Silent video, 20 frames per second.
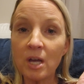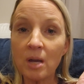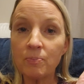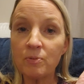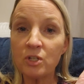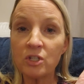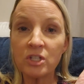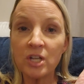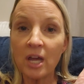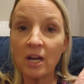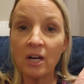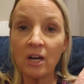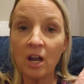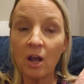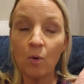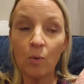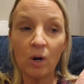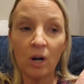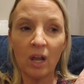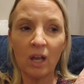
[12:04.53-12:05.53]
up just out of
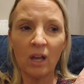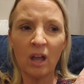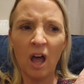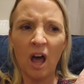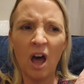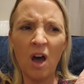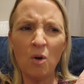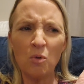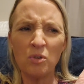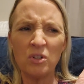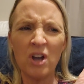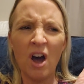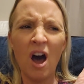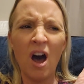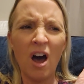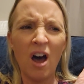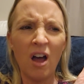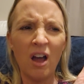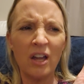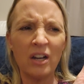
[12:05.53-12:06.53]
nowhere, like, oh,
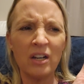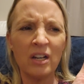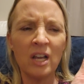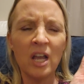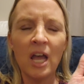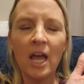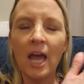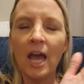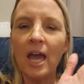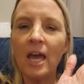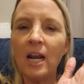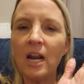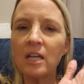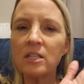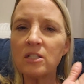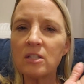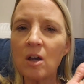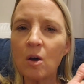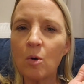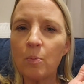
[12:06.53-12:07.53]
God. And I
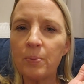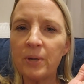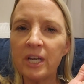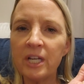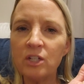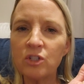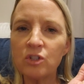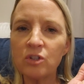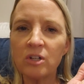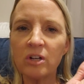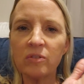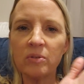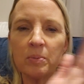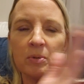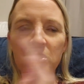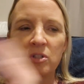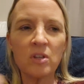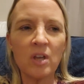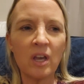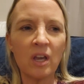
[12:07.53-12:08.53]
saw a picture of him.
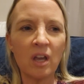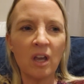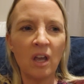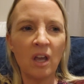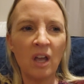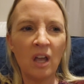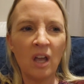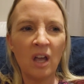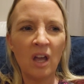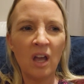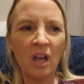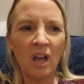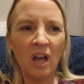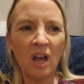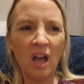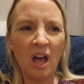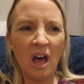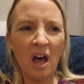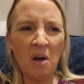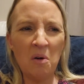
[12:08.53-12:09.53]
It's like,
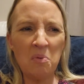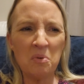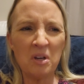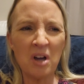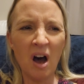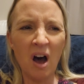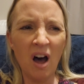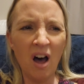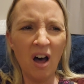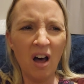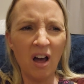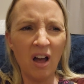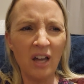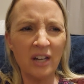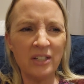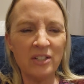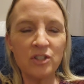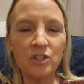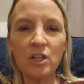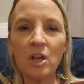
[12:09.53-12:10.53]
oh,
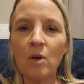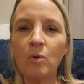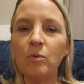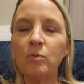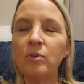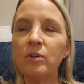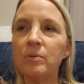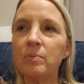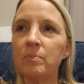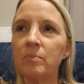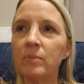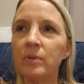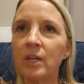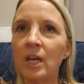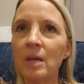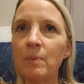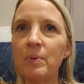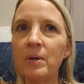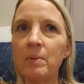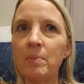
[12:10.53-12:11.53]
God. So
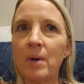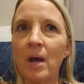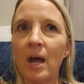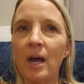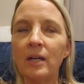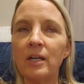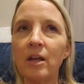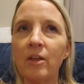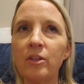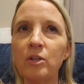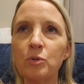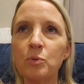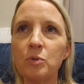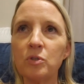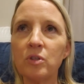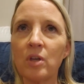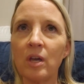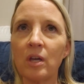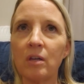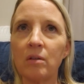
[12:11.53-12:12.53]
keep in mind, now this
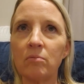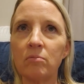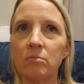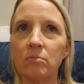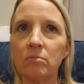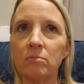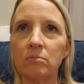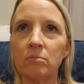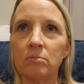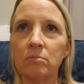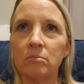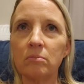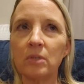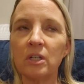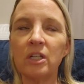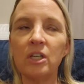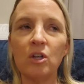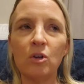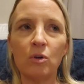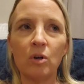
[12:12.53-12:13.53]
was like a
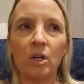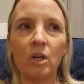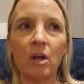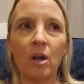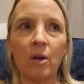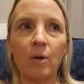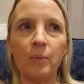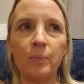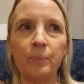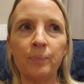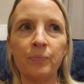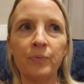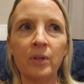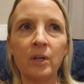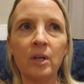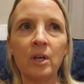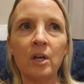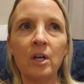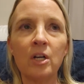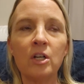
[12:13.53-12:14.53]
year ago.
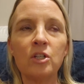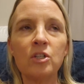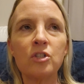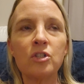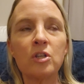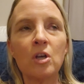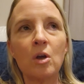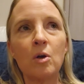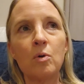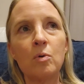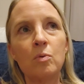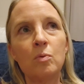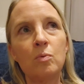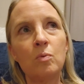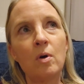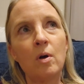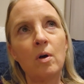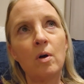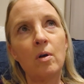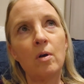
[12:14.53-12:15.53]
So
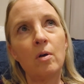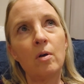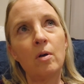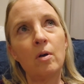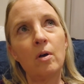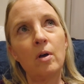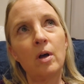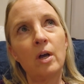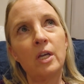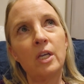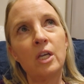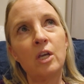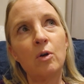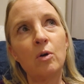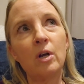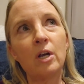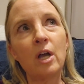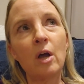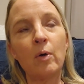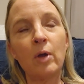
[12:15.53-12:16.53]
a
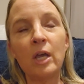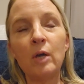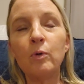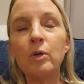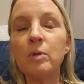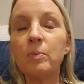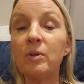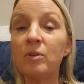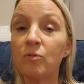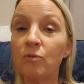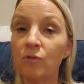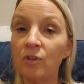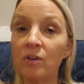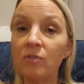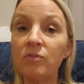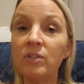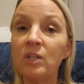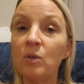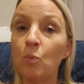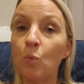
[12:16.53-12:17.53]
year ago, he would have been
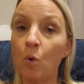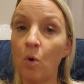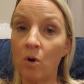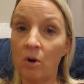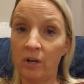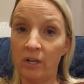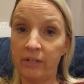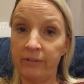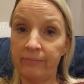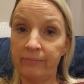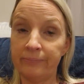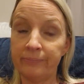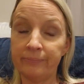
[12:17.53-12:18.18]
51.